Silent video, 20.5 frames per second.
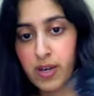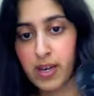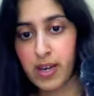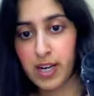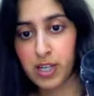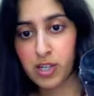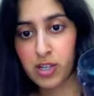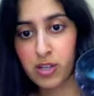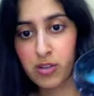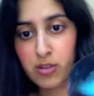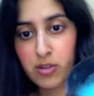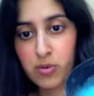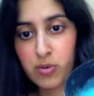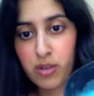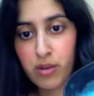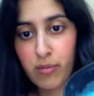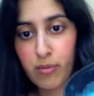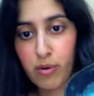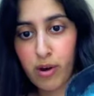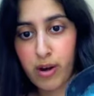actually looks
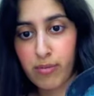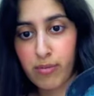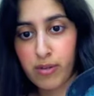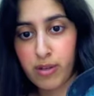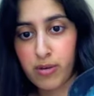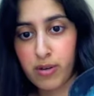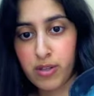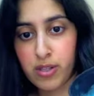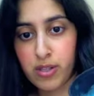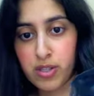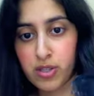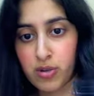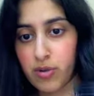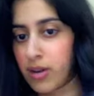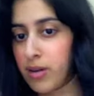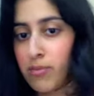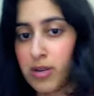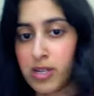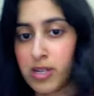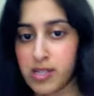really bright blue on the
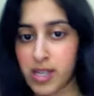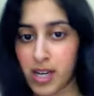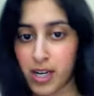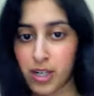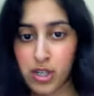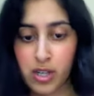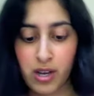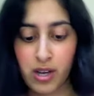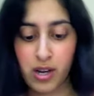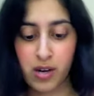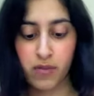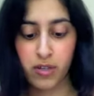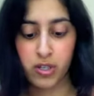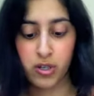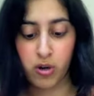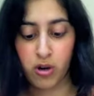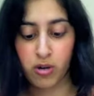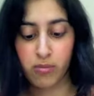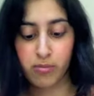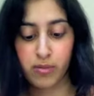screen, but it's actually kind of a
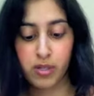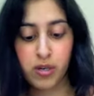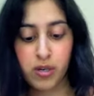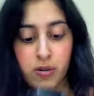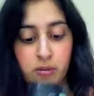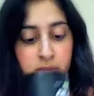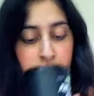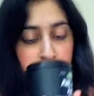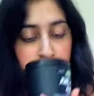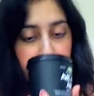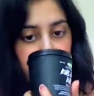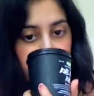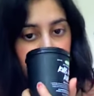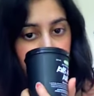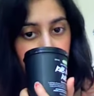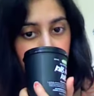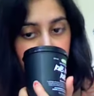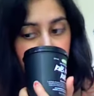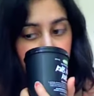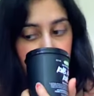dark blue.
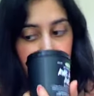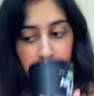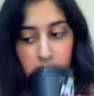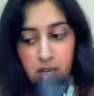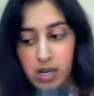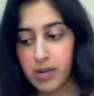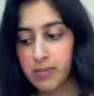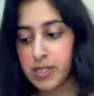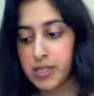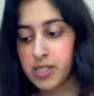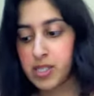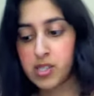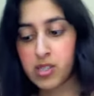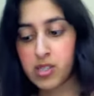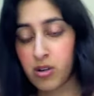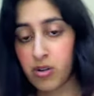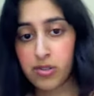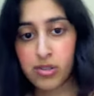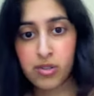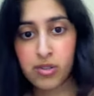It's a
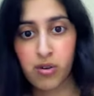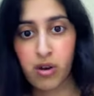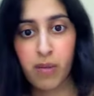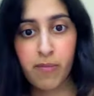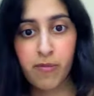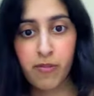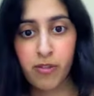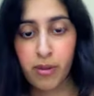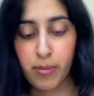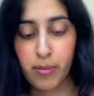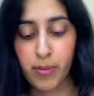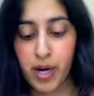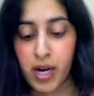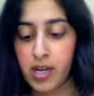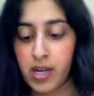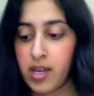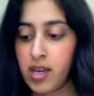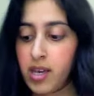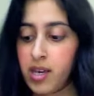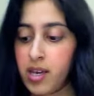salt scrub for the
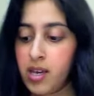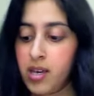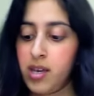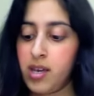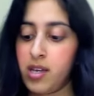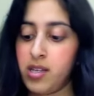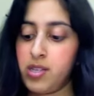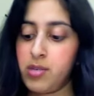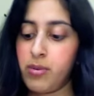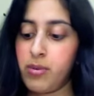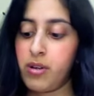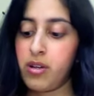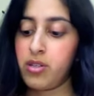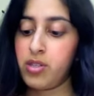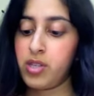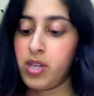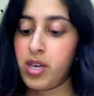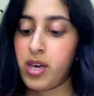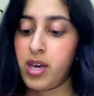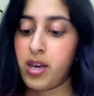body. It
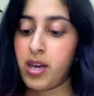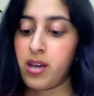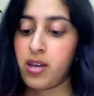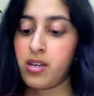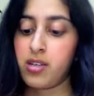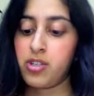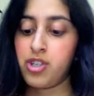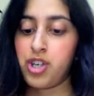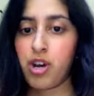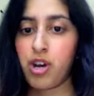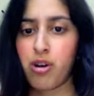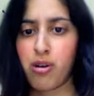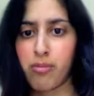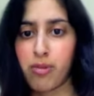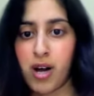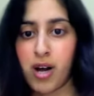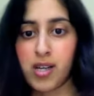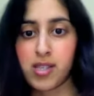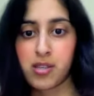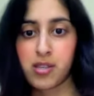smells like cherry
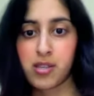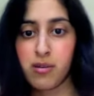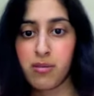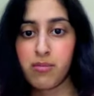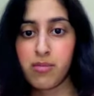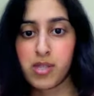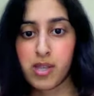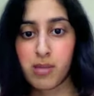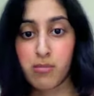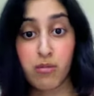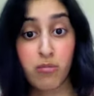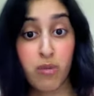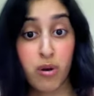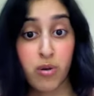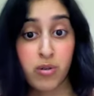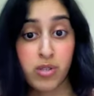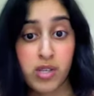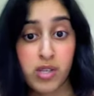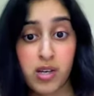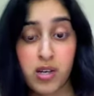blossoms and
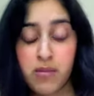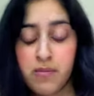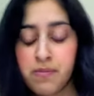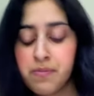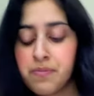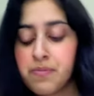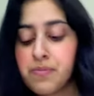mimosa.